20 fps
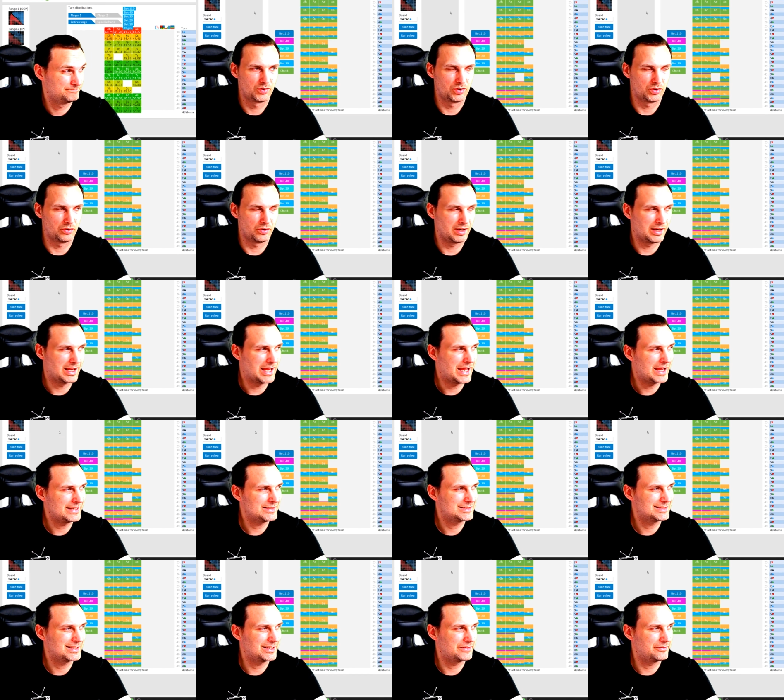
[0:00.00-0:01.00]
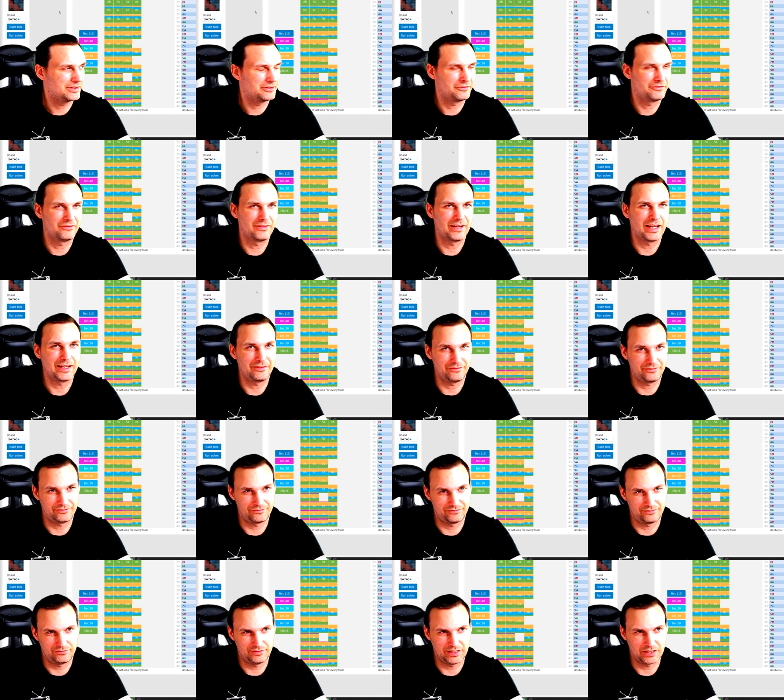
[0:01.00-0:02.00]
So the 9 7 5
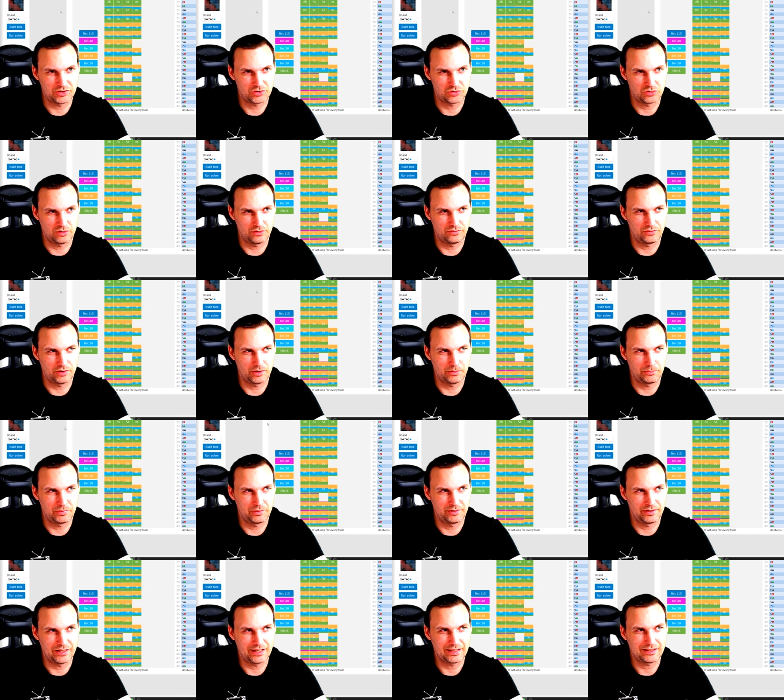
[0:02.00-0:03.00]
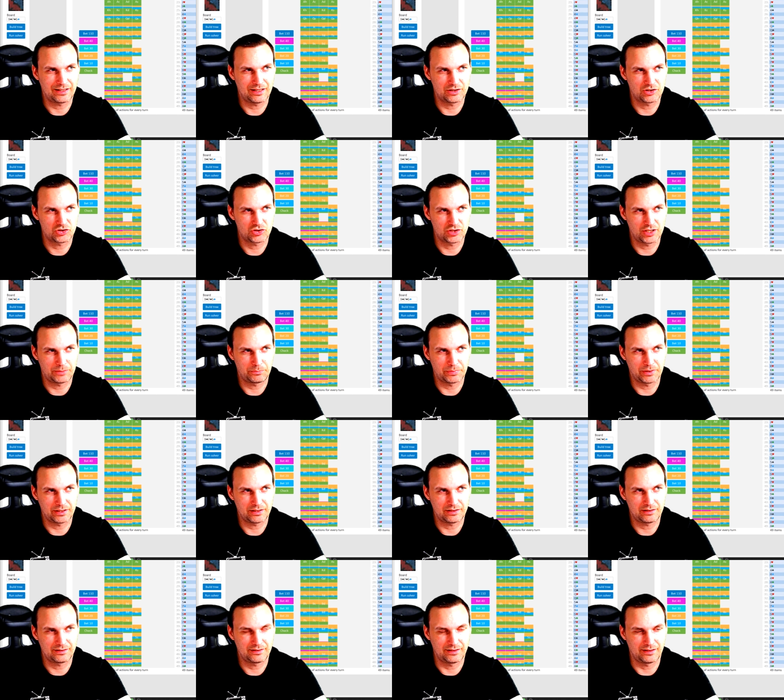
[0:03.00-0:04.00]
flush draw flop, that gets checked
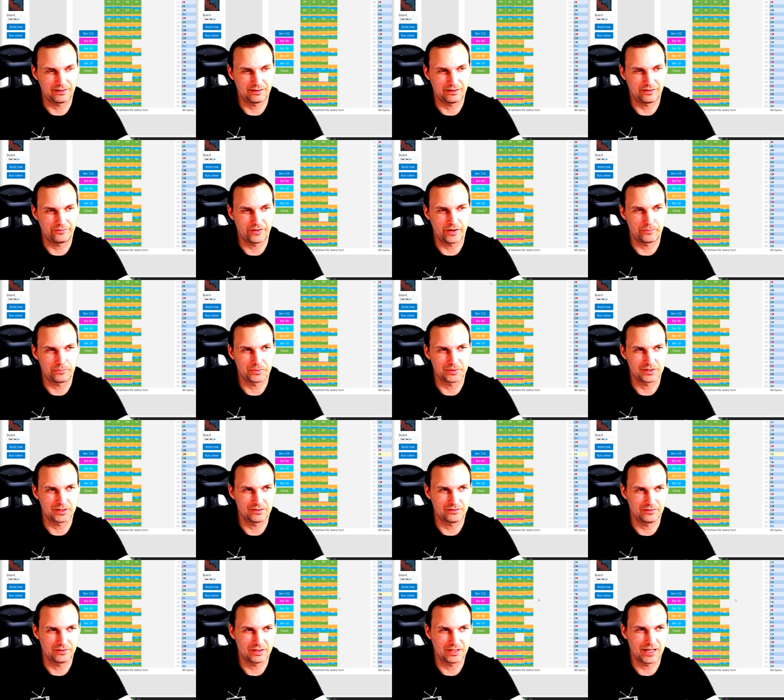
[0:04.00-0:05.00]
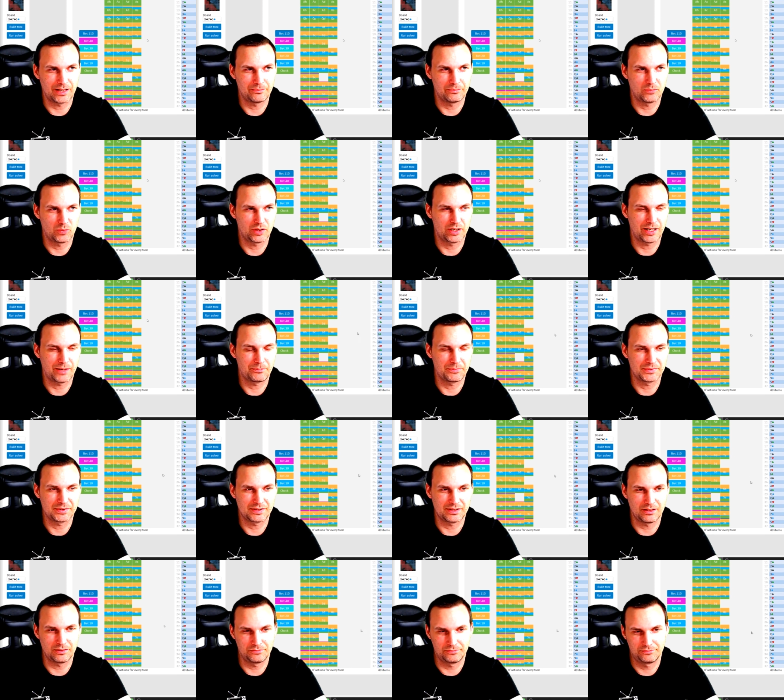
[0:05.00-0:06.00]
back 65% of the time. What happens here?